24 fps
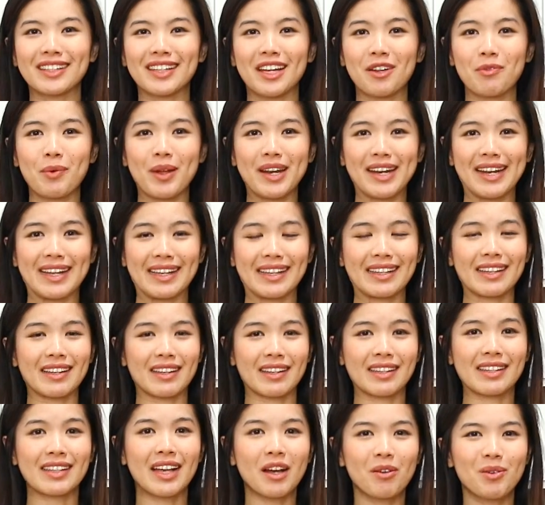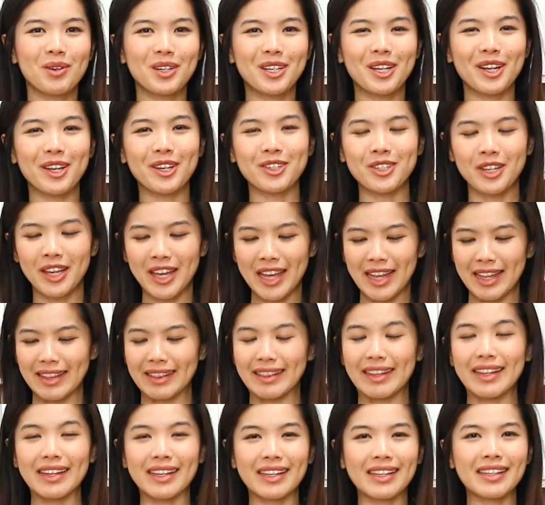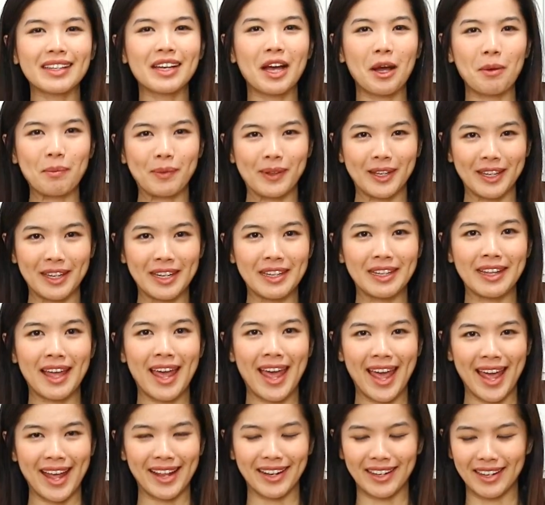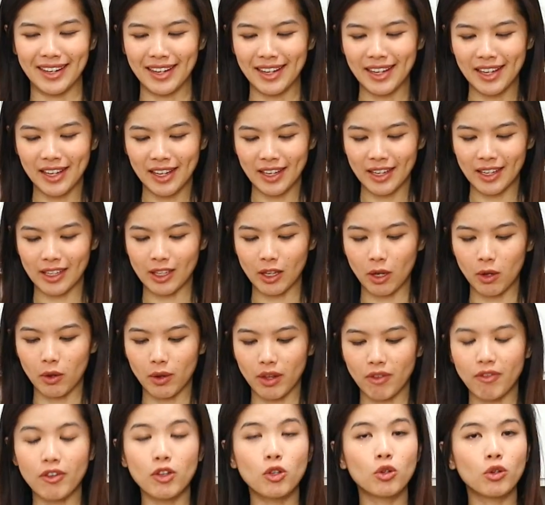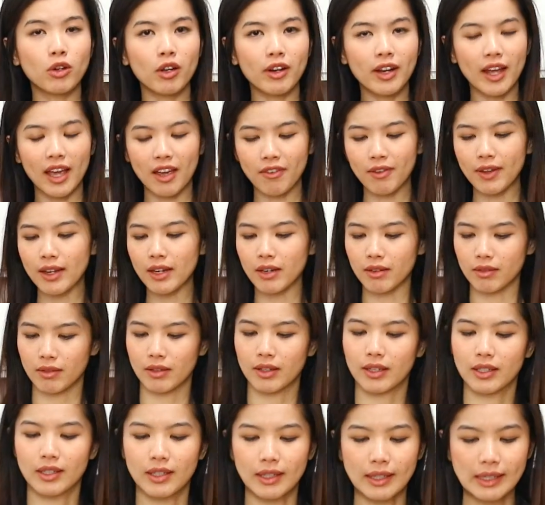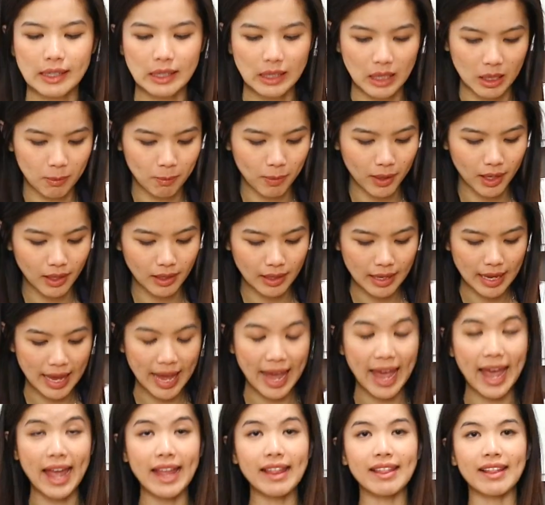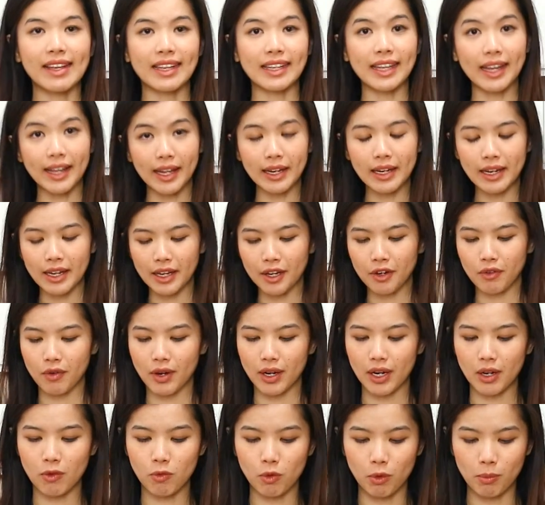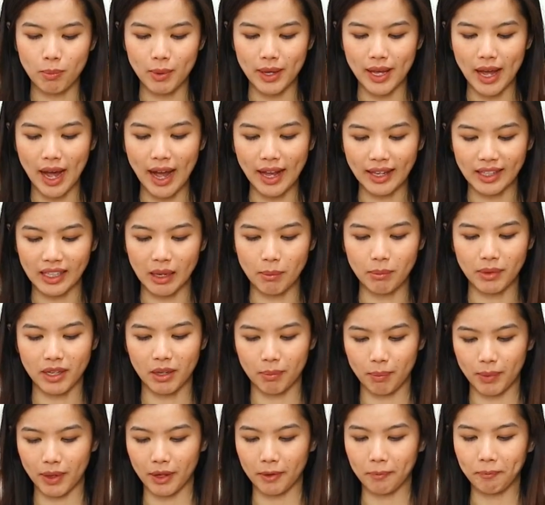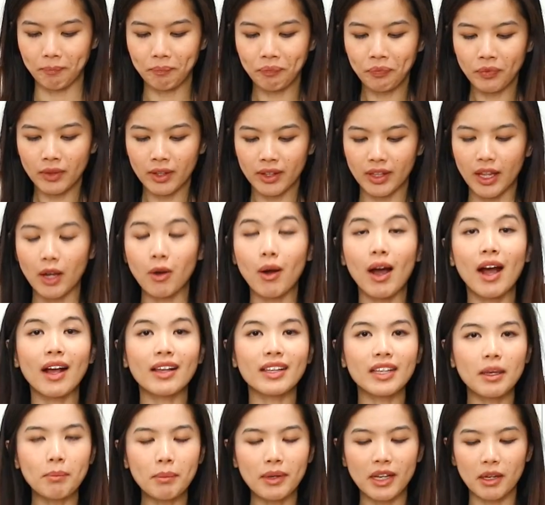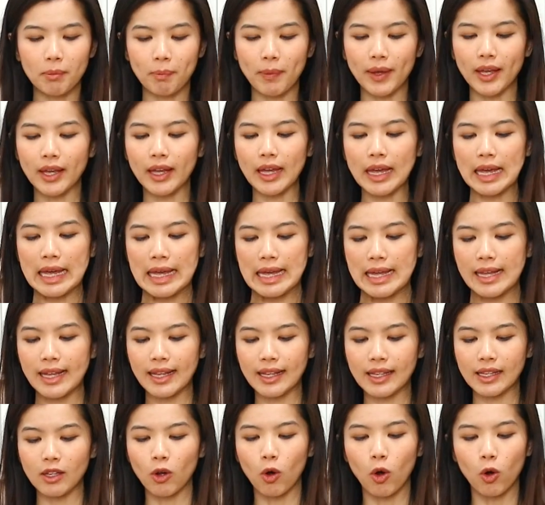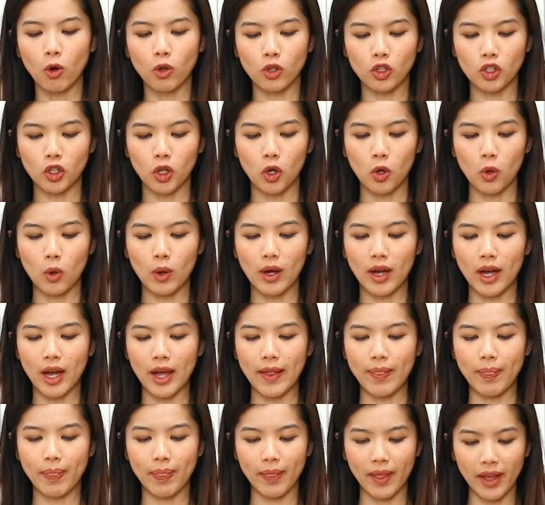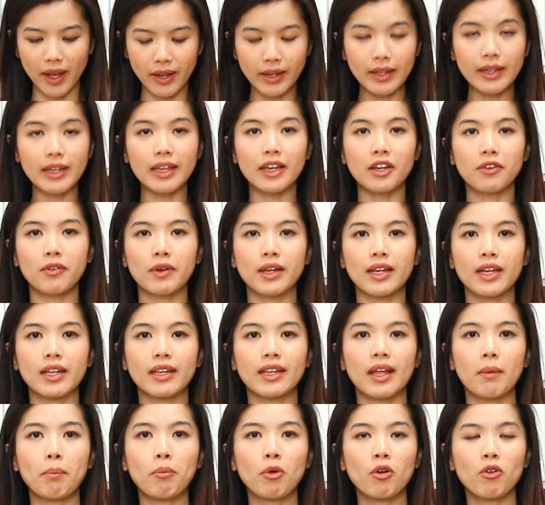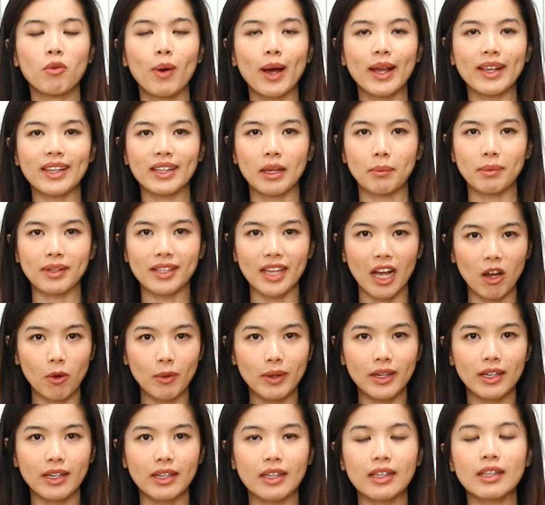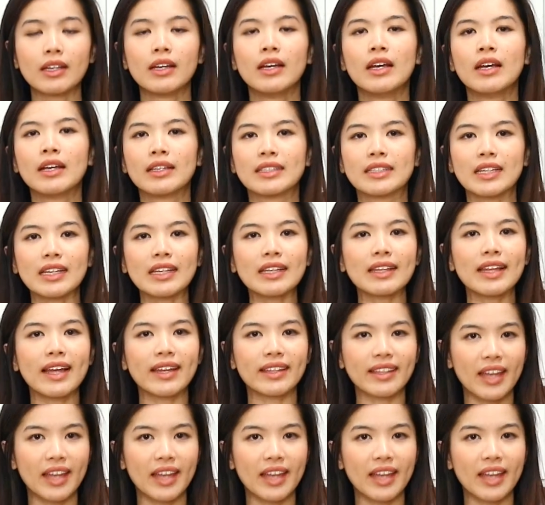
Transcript: that when it's a sour dish, this comes in hand. So if you do not have it, just skip it. And the second ingredient would be asam keping. Now asam keping is also another ingredient that provides some sourness, just like